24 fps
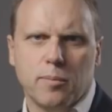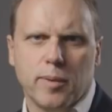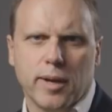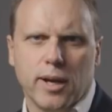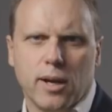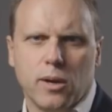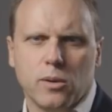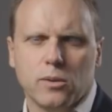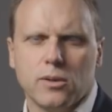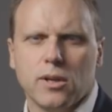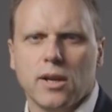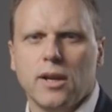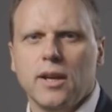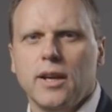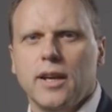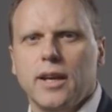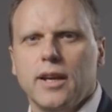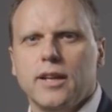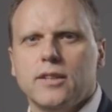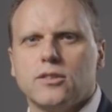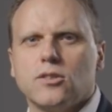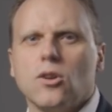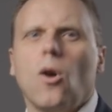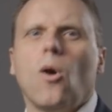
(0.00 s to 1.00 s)
about
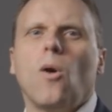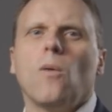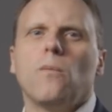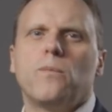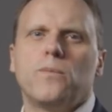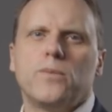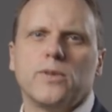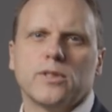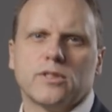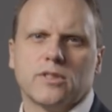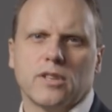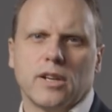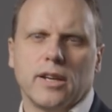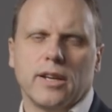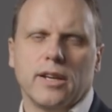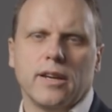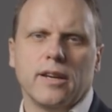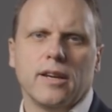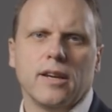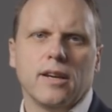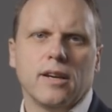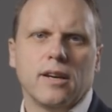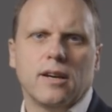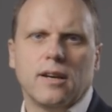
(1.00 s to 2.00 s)
is
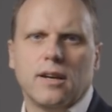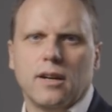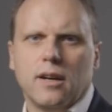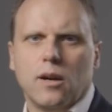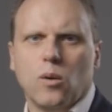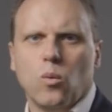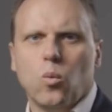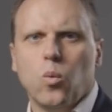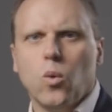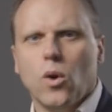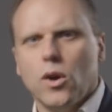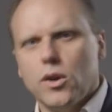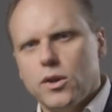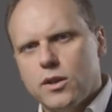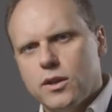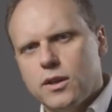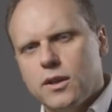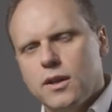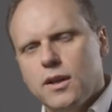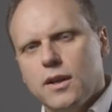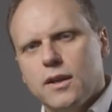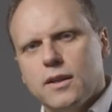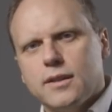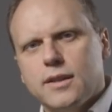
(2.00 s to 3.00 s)
obviously
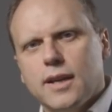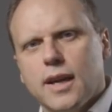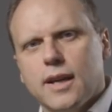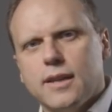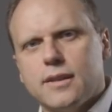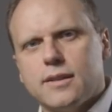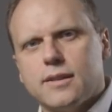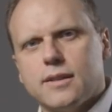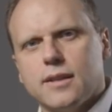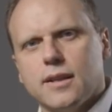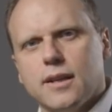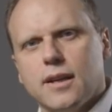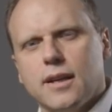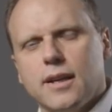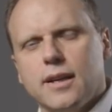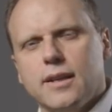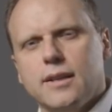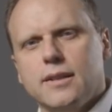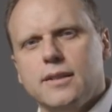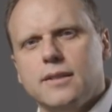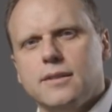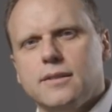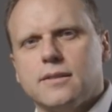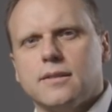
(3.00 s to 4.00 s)
one that
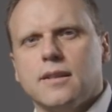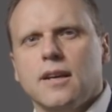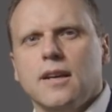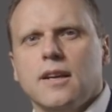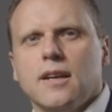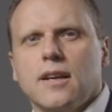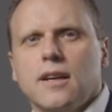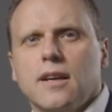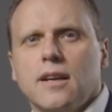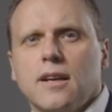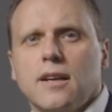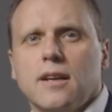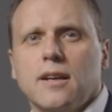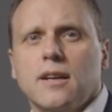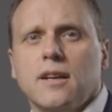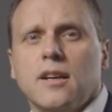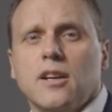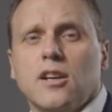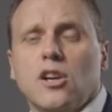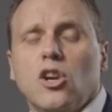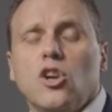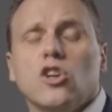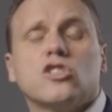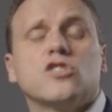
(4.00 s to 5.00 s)

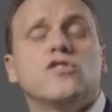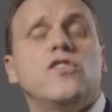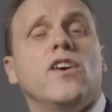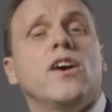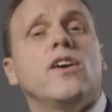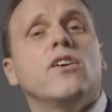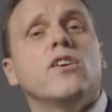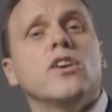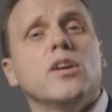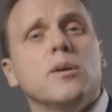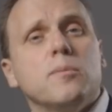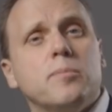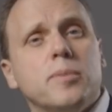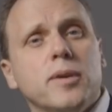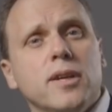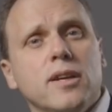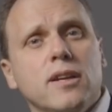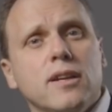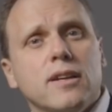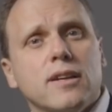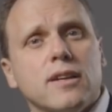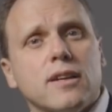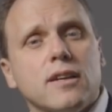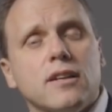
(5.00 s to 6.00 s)
looks very
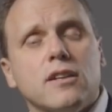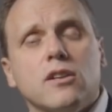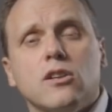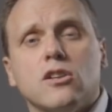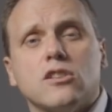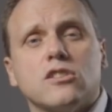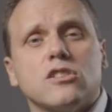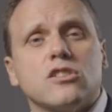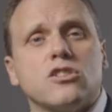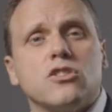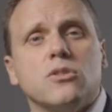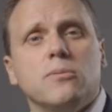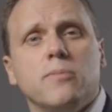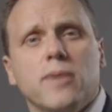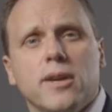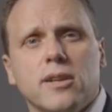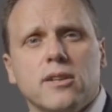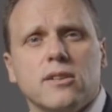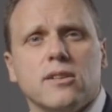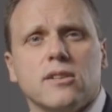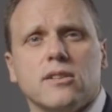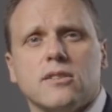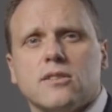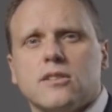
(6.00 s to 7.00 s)
appealing. It looks
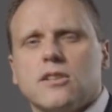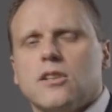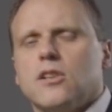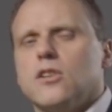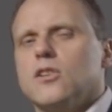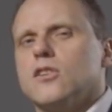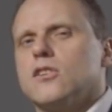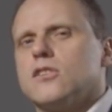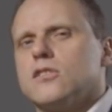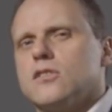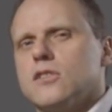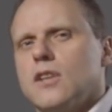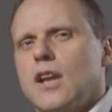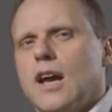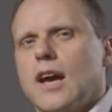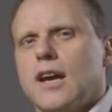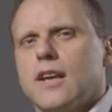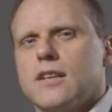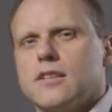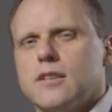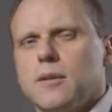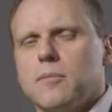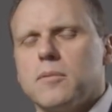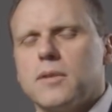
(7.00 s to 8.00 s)
tremendous. It looks
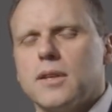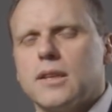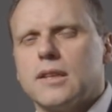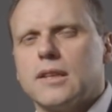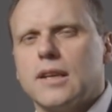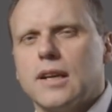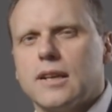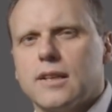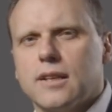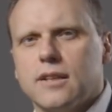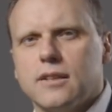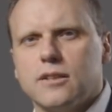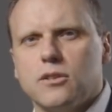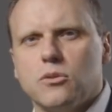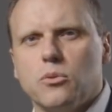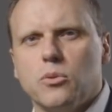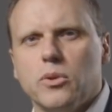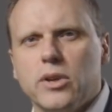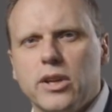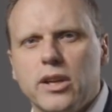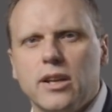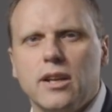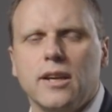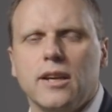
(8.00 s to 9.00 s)
like something that can
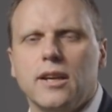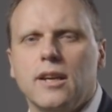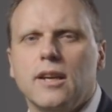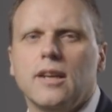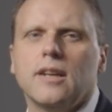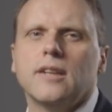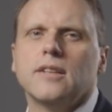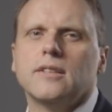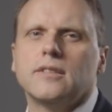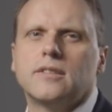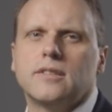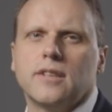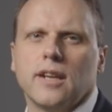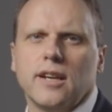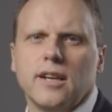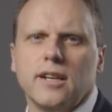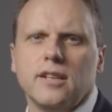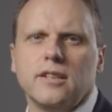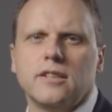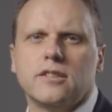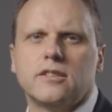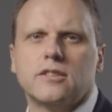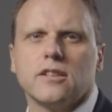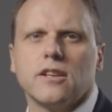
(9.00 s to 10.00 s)
really
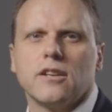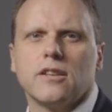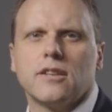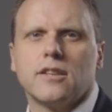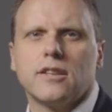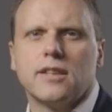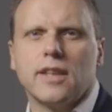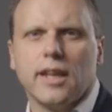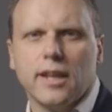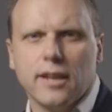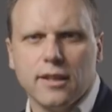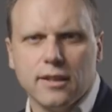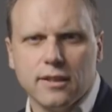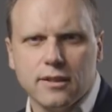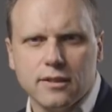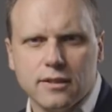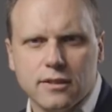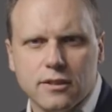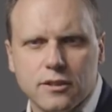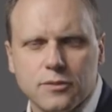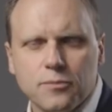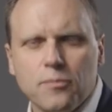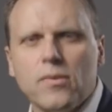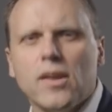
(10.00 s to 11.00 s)
change
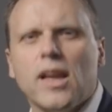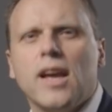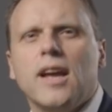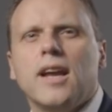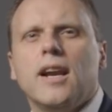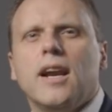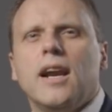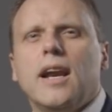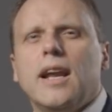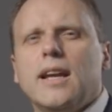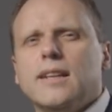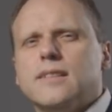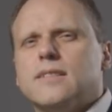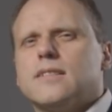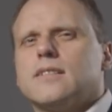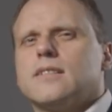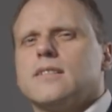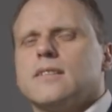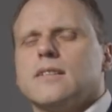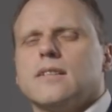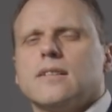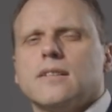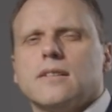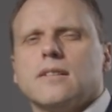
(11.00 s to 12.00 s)
things.
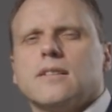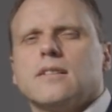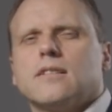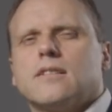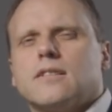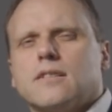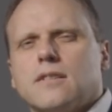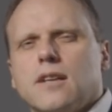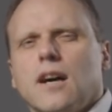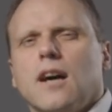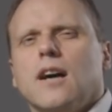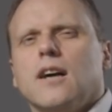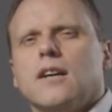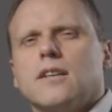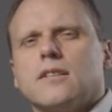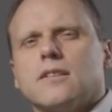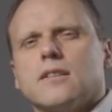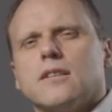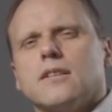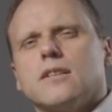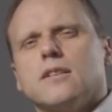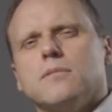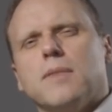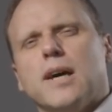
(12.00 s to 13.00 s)
Let's start
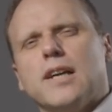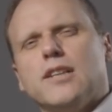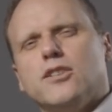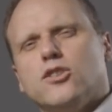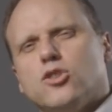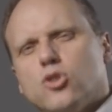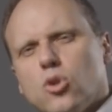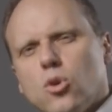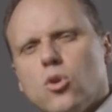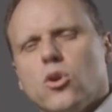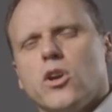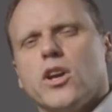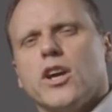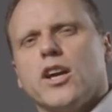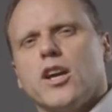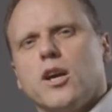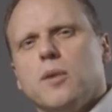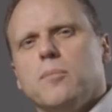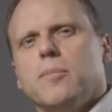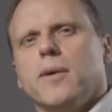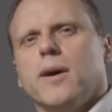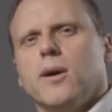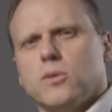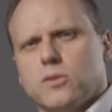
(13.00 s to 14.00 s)
by talking
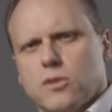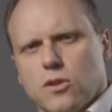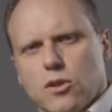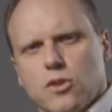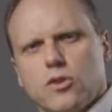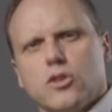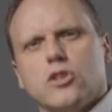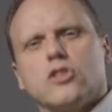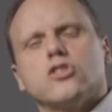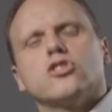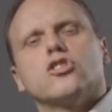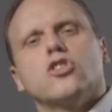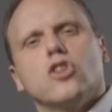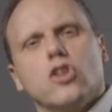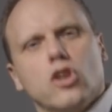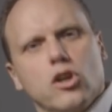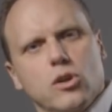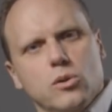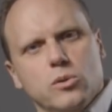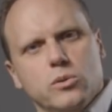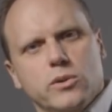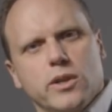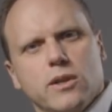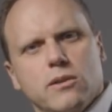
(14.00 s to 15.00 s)
about the
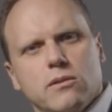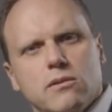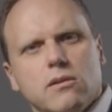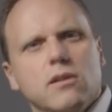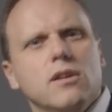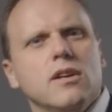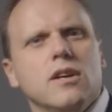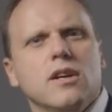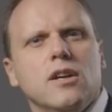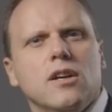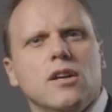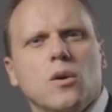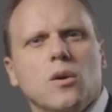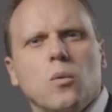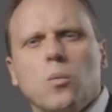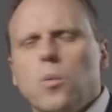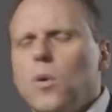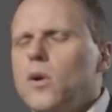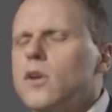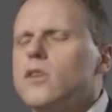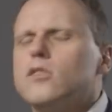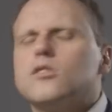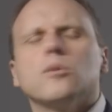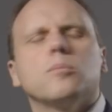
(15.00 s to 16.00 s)
slowdown.
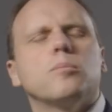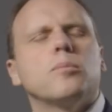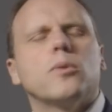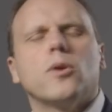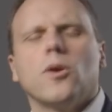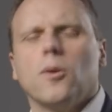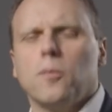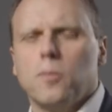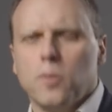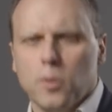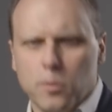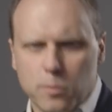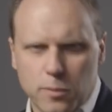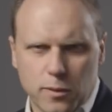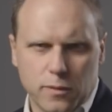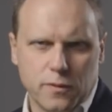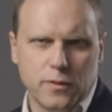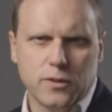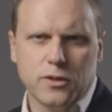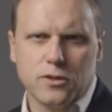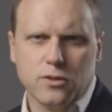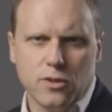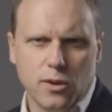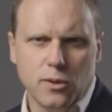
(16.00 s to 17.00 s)
What is the problem
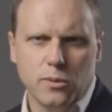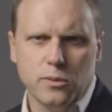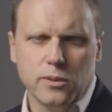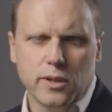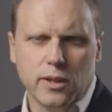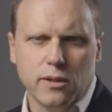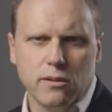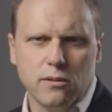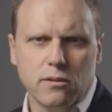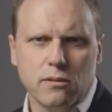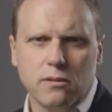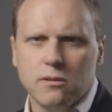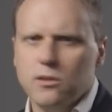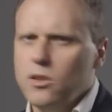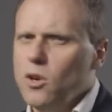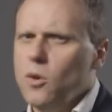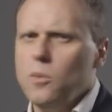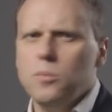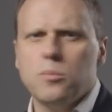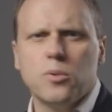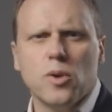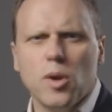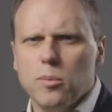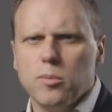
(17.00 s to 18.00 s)
of the slowdown?
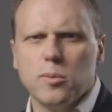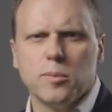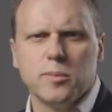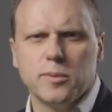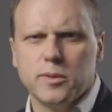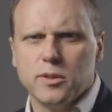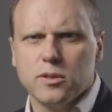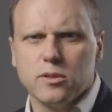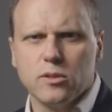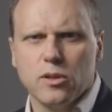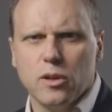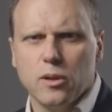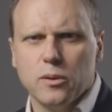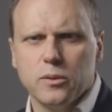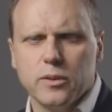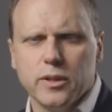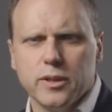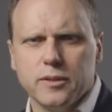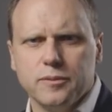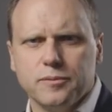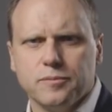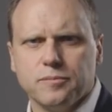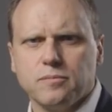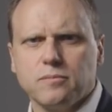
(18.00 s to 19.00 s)
No problem in the slowdown.